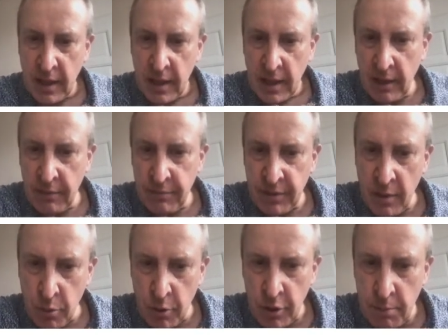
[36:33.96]
If they
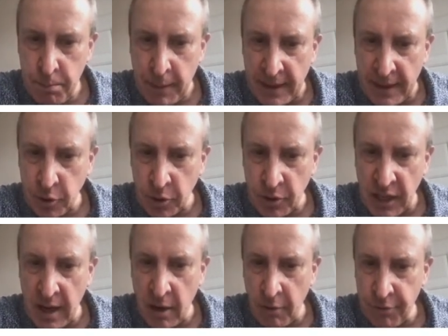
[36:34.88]
were part of, a,
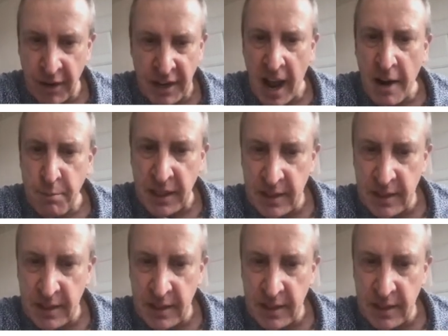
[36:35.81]
of an army